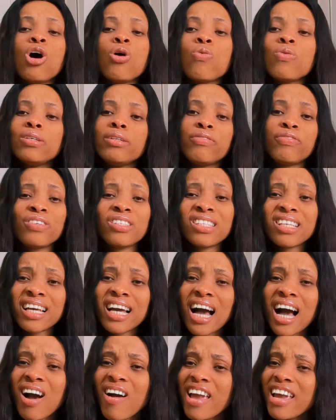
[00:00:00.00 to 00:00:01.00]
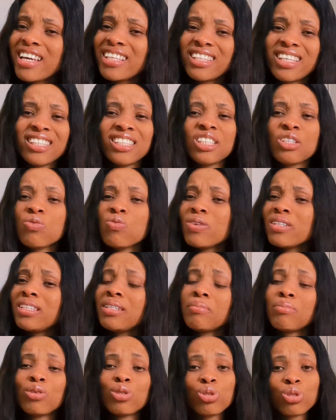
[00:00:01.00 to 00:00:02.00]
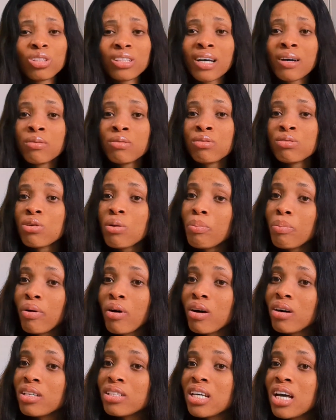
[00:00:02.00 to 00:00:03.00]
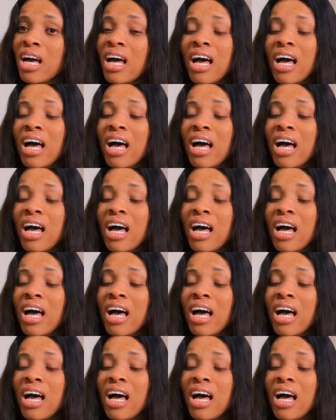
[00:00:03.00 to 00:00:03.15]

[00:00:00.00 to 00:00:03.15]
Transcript: with the physical energy, with emotional support.